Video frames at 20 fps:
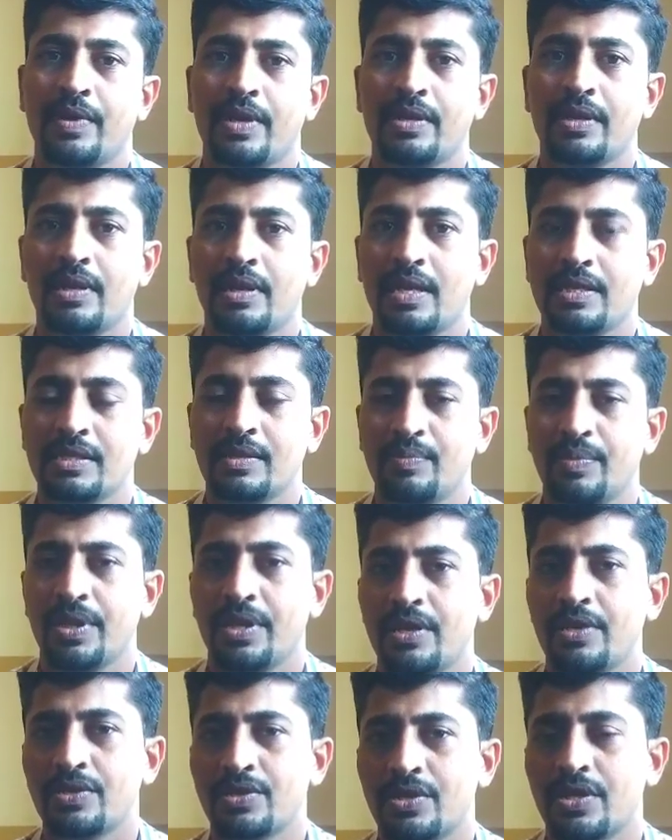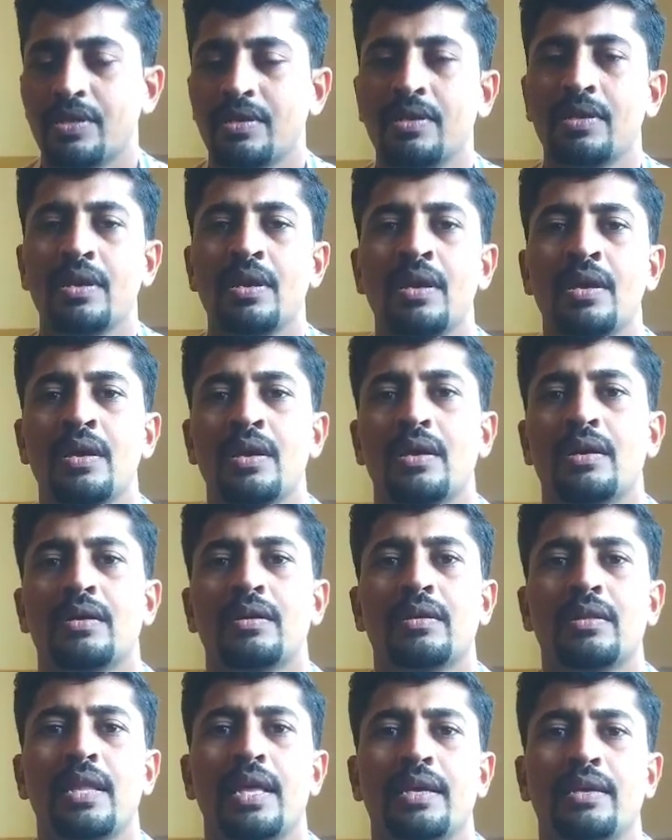for the classification,
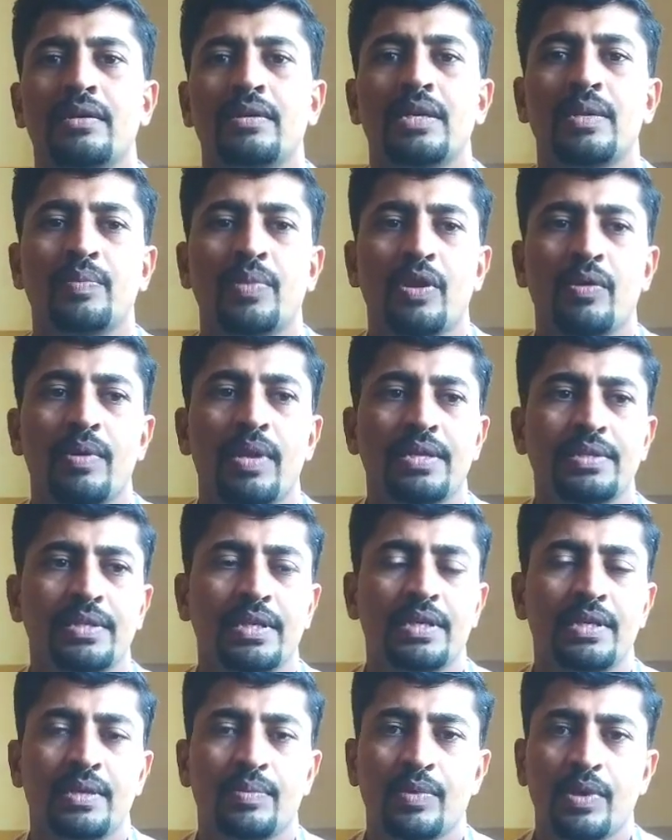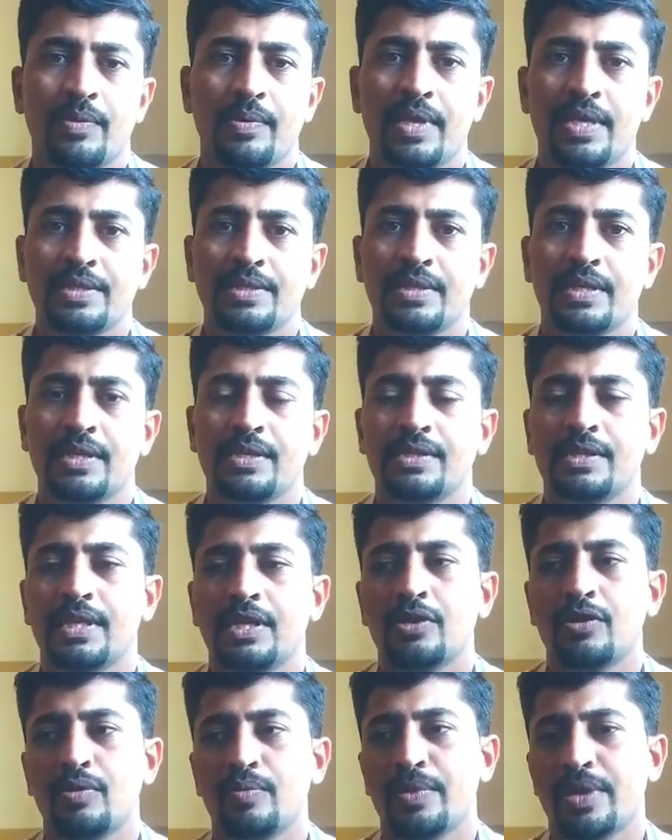like diploblastic, triploblastic,
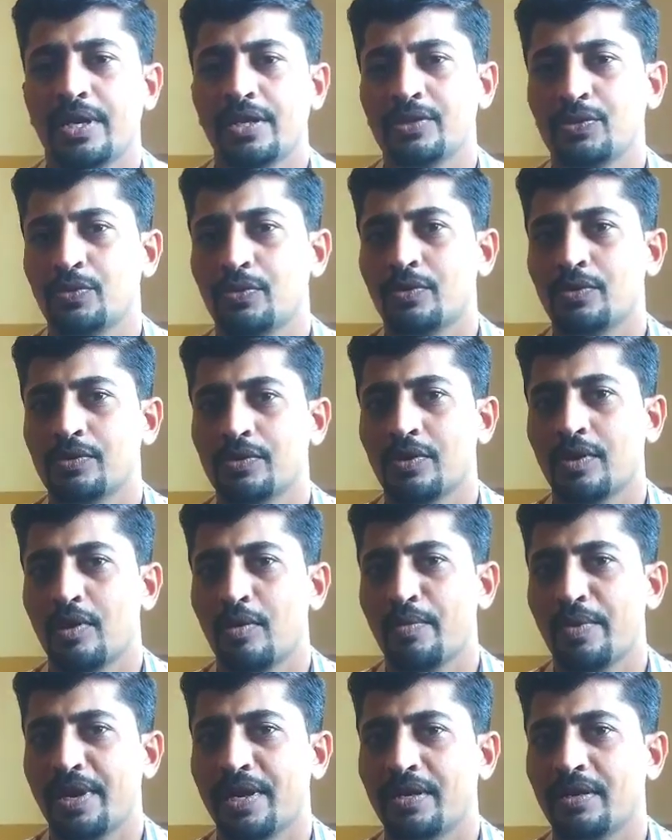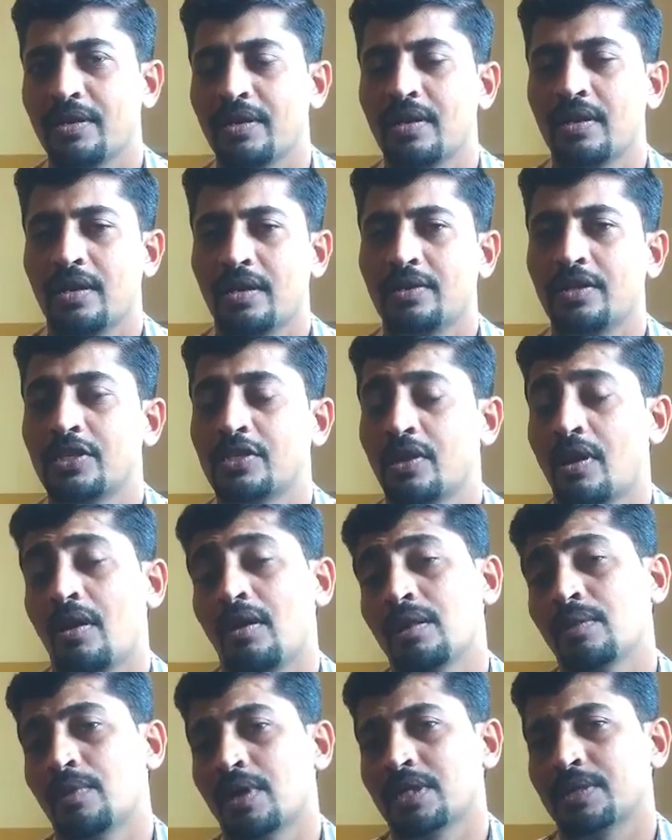coelomate, pseudocoelomate. These
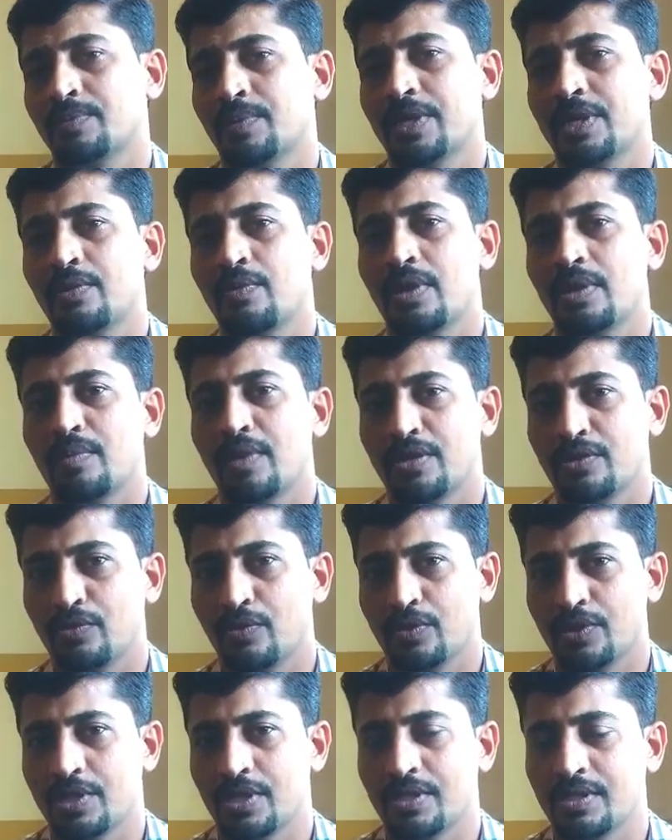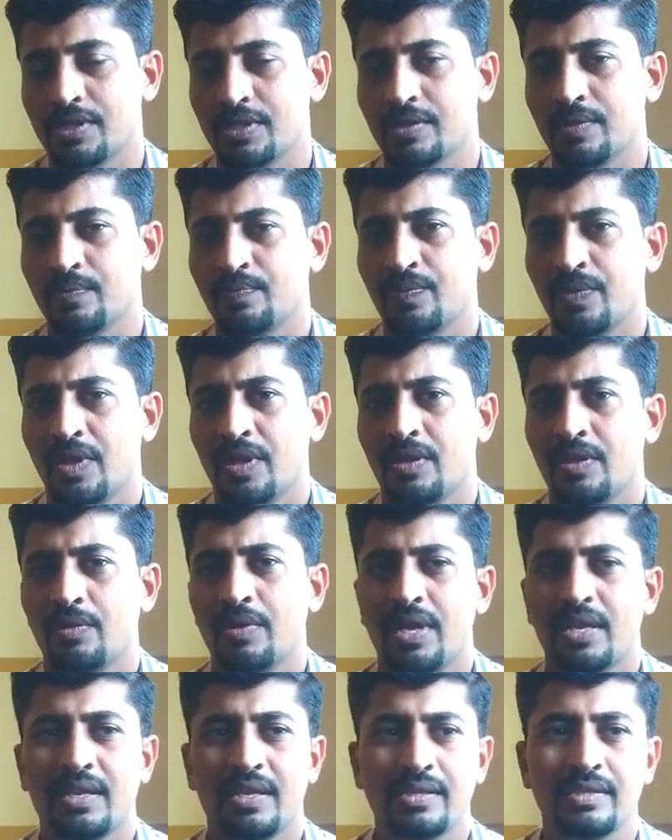all ask for the 1 mark questions. You
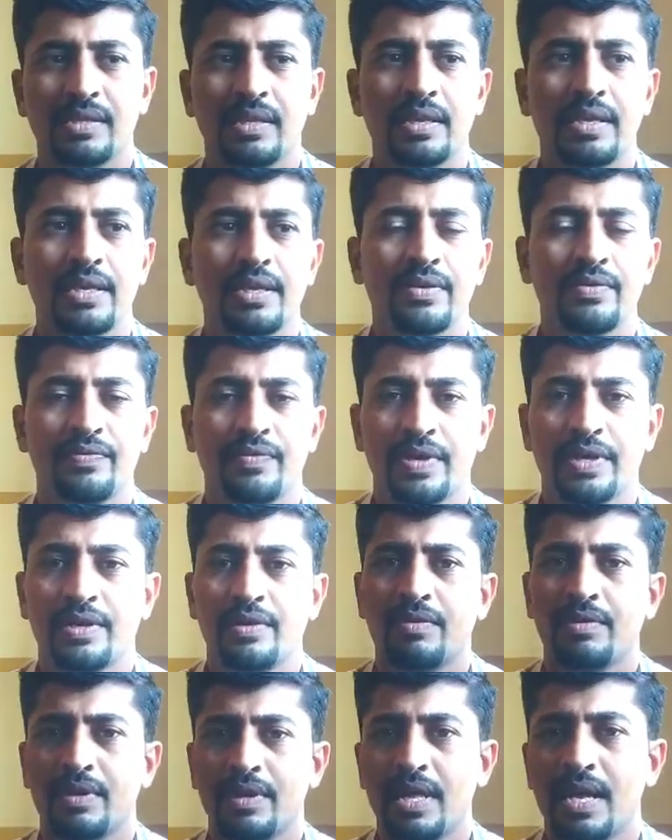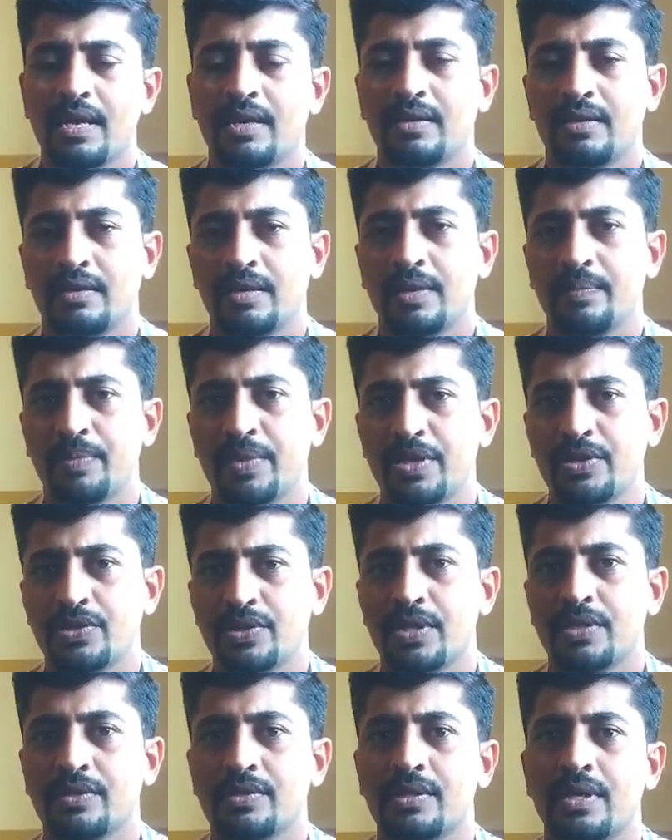can easily find out the
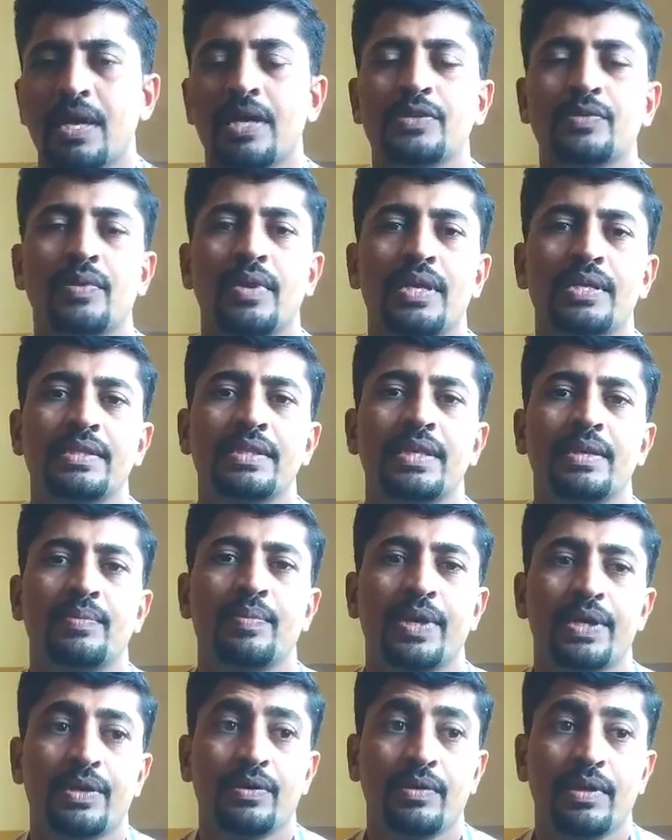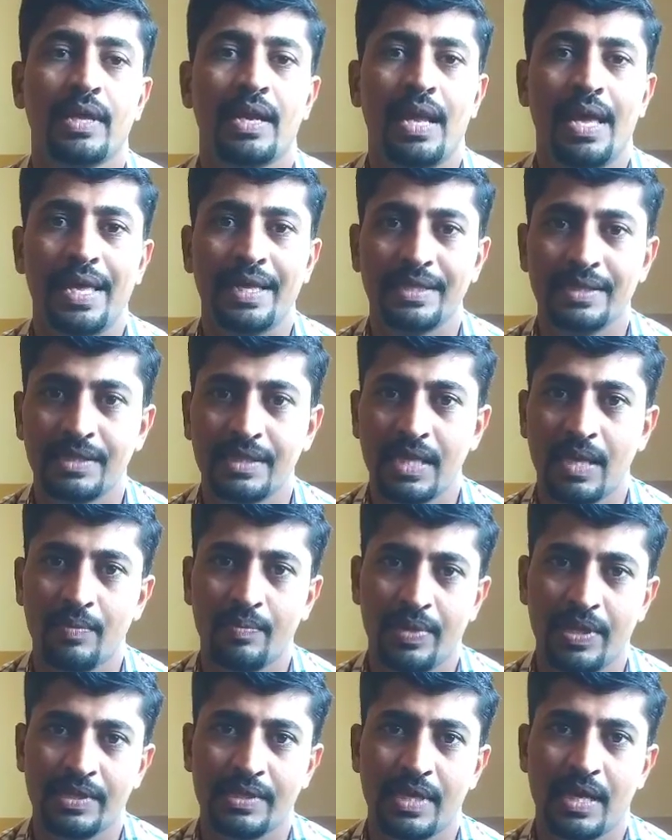definitions as well as the particular
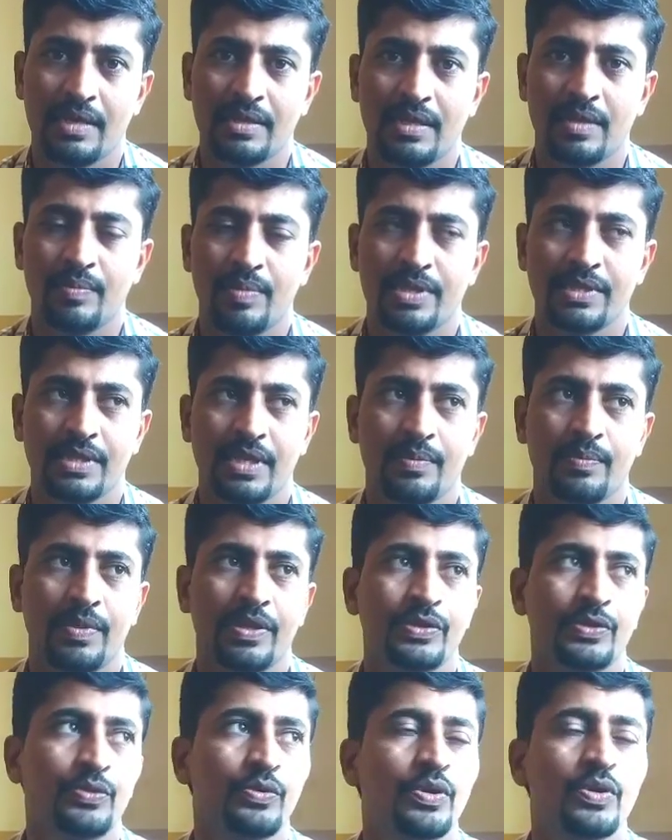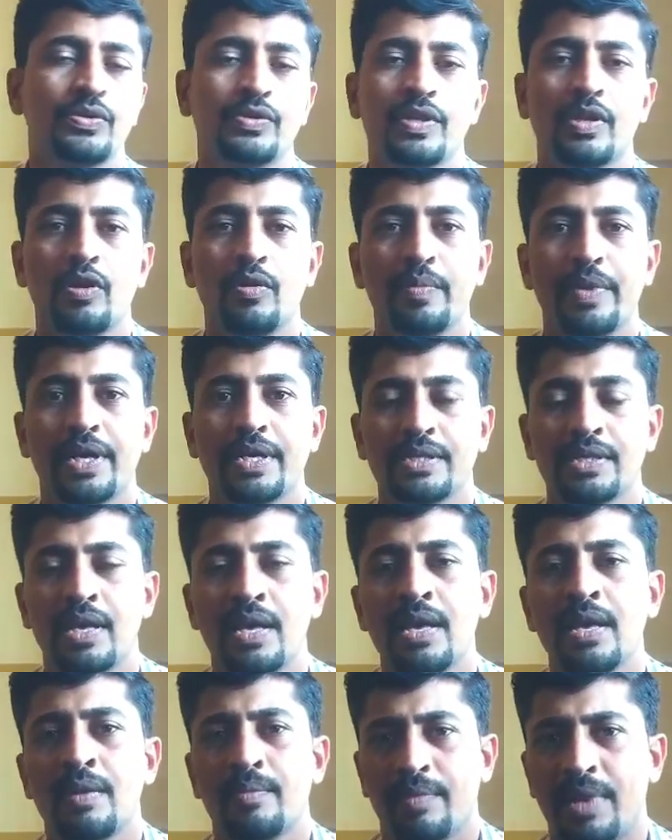examples are there. For example, pseudocoelomates,
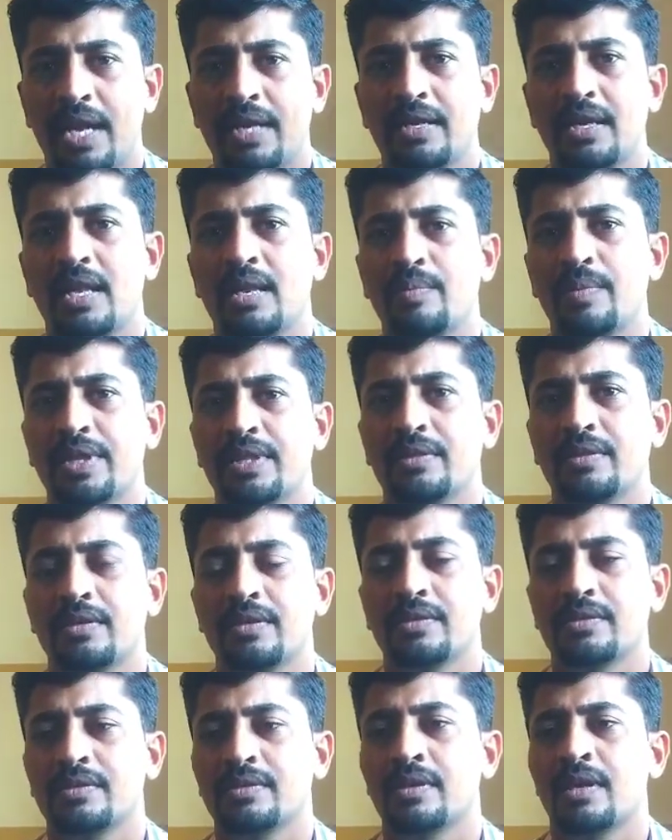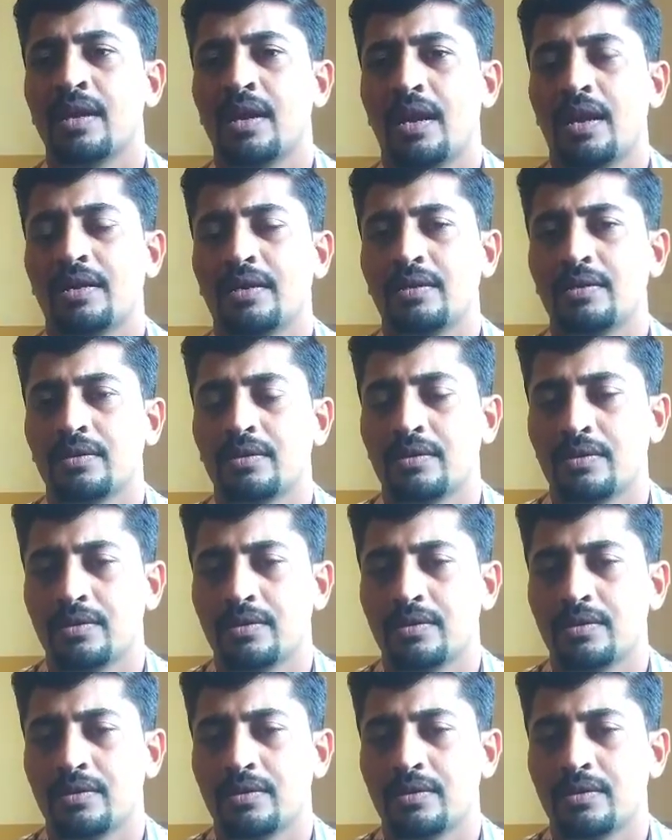platyhelminthes, and